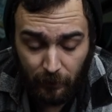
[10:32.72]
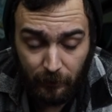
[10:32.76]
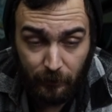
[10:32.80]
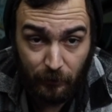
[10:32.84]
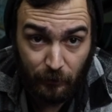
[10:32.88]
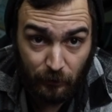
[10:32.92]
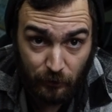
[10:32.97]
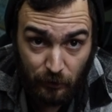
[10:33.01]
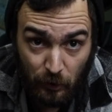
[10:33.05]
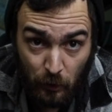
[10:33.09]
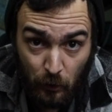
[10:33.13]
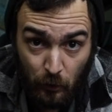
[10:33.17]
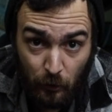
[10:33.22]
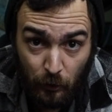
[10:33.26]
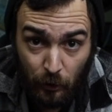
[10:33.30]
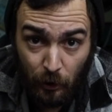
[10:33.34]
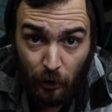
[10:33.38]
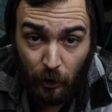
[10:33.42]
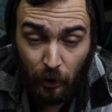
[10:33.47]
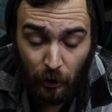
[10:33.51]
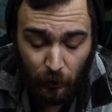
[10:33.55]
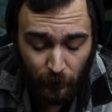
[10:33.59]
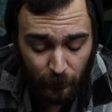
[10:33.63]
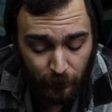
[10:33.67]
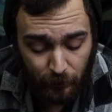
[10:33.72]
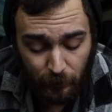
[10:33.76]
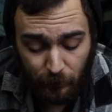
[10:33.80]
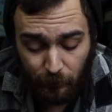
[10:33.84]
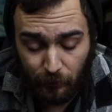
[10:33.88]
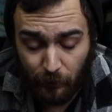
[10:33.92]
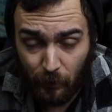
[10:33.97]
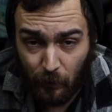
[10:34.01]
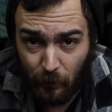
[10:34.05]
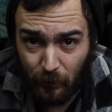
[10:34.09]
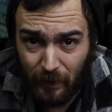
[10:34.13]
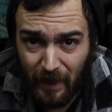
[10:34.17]
your tuner, your
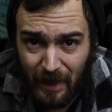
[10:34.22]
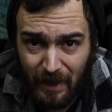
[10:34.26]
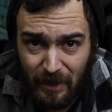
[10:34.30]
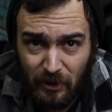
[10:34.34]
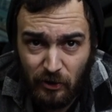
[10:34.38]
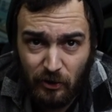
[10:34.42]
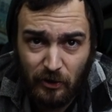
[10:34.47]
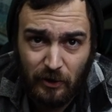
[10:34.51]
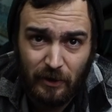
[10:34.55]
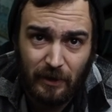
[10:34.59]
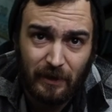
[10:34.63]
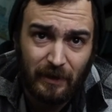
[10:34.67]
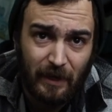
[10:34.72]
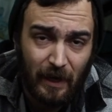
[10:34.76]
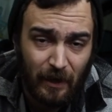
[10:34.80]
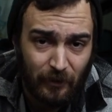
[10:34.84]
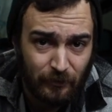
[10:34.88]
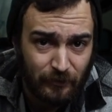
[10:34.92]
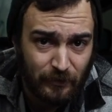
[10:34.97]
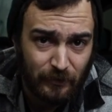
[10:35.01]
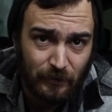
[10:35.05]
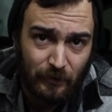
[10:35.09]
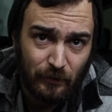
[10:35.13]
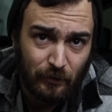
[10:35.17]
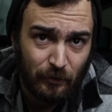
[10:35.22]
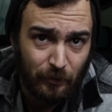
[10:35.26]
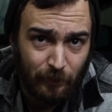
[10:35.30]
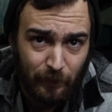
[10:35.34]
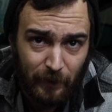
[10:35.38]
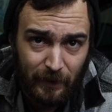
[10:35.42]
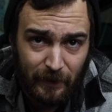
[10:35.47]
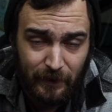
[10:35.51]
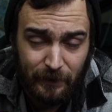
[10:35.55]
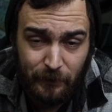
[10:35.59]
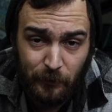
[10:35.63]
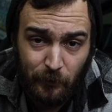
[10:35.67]
location, altitude will
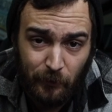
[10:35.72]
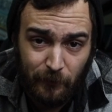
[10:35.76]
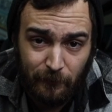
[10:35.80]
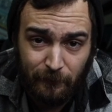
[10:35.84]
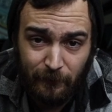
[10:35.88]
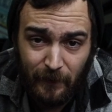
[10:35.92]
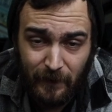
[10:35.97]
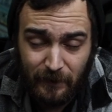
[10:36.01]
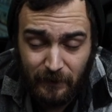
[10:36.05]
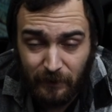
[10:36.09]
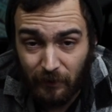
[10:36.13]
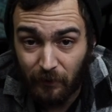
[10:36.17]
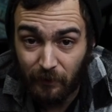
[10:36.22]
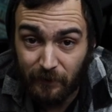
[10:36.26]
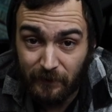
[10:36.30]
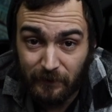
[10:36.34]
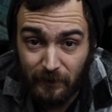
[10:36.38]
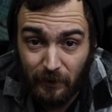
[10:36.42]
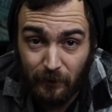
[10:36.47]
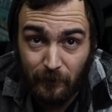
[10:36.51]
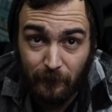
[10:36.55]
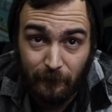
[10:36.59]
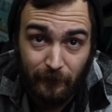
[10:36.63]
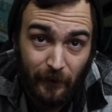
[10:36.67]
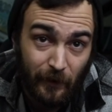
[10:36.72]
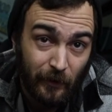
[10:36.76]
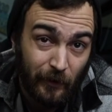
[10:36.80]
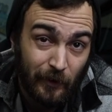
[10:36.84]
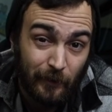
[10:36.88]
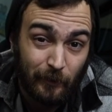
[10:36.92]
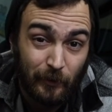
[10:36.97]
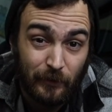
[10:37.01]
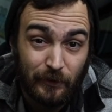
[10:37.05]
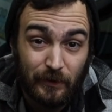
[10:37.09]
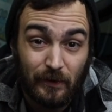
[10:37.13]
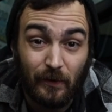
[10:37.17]
play into effect and all these other
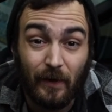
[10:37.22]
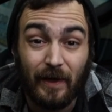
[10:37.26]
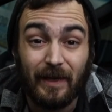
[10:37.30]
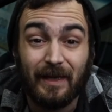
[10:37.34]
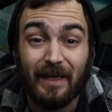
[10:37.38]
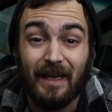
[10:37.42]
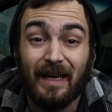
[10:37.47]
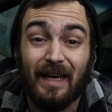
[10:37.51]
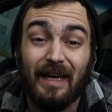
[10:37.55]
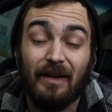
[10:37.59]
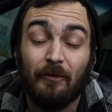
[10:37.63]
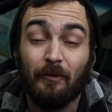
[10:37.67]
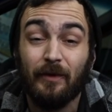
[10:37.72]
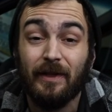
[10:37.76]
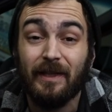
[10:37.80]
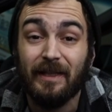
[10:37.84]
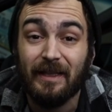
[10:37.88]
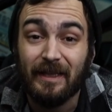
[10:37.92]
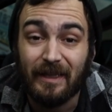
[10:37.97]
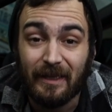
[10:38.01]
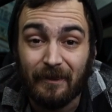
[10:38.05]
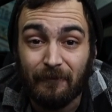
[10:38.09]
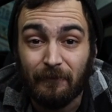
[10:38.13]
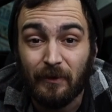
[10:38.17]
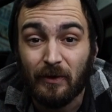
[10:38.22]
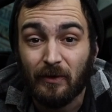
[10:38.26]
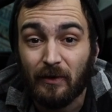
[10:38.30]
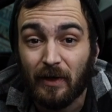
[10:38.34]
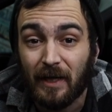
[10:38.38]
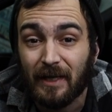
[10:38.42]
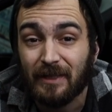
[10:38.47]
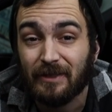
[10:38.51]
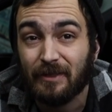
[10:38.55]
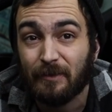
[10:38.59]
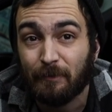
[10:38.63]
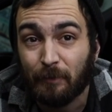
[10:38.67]
variables. So I can't really give you
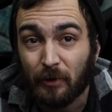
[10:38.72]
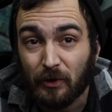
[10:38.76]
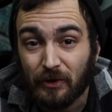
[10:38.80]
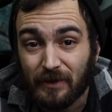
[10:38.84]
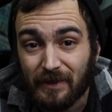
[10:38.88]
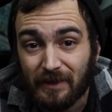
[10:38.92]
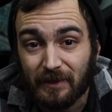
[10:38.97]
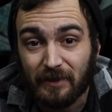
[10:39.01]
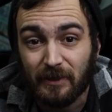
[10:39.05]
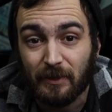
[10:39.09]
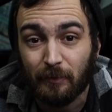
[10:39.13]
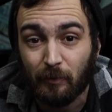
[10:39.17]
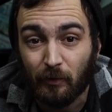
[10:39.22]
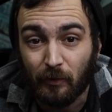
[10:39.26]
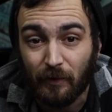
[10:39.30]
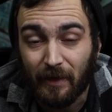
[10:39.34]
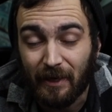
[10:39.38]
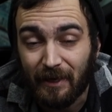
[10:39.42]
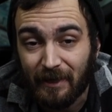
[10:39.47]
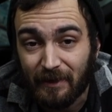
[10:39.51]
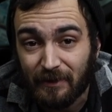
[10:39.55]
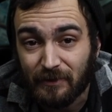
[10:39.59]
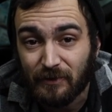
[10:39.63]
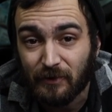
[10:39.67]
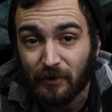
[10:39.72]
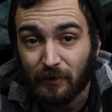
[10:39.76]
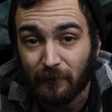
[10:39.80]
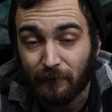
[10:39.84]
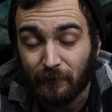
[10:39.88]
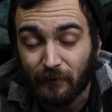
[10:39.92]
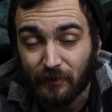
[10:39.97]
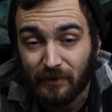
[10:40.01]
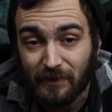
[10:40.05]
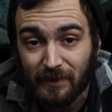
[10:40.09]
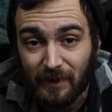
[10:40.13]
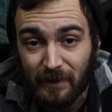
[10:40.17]
guys a predictable answer
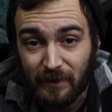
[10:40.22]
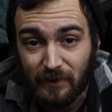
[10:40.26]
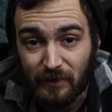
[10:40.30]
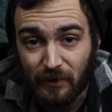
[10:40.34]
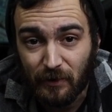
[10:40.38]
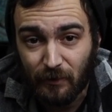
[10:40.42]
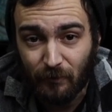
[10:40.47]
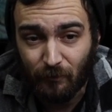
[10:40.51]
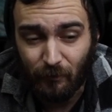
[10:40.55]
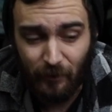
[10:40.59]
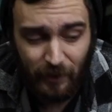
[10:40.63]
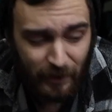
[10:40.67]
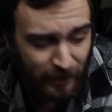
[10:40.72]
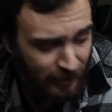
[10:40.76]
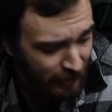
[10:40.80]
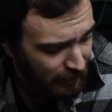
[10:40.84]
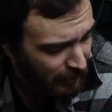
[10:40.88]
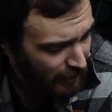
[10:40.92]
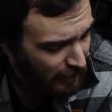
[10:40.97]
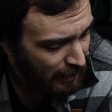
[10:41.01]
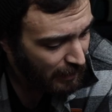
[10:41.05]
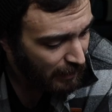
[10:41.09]
for stage three.